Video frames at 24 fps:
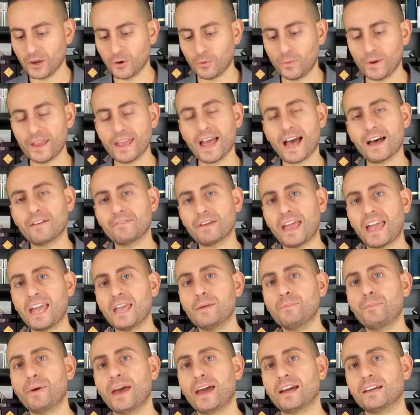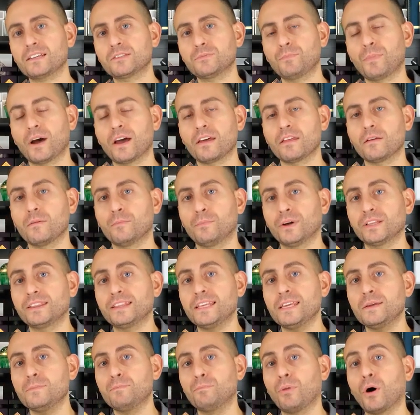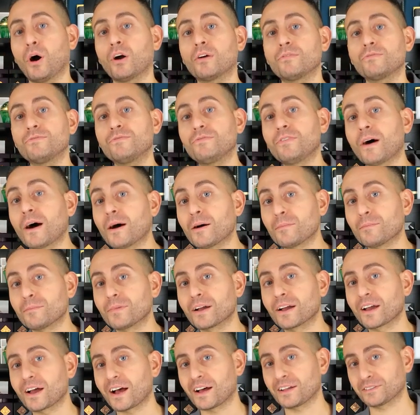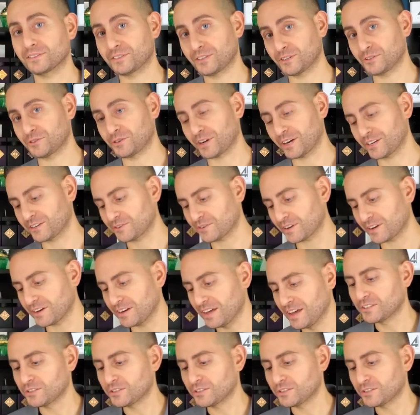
we have Apex, by, but the Parfum concentration.